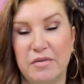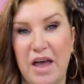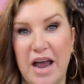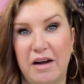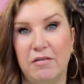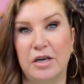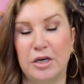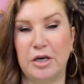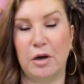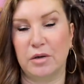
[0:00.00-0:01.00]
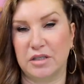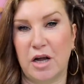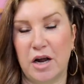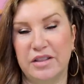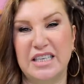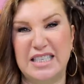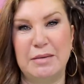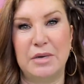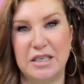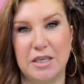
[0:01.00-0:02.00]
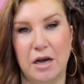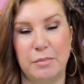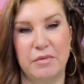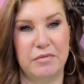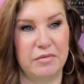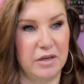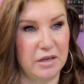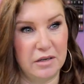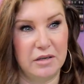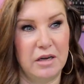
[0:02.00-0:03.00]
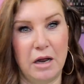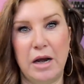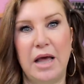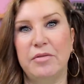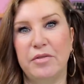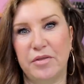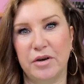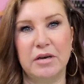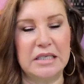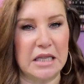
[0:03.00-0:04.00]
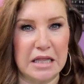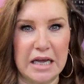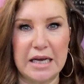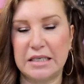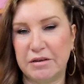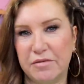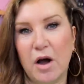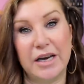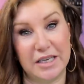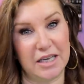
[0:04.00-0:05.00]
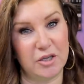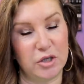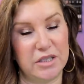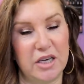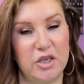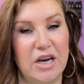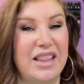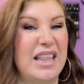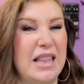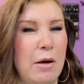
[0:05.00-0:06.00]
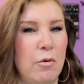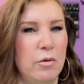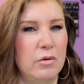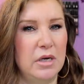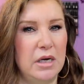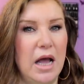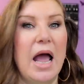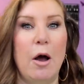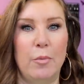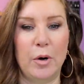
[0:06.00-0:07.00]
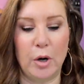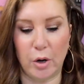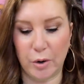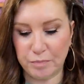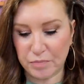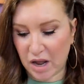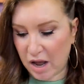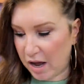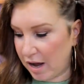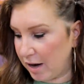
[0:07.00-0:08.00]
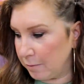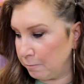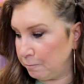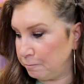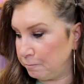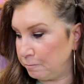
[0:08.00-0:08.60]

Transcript: of hair and you know it's kind of the similar type of length and is it thick, is it fine, etc., etc. And I think that will help a lot. Um,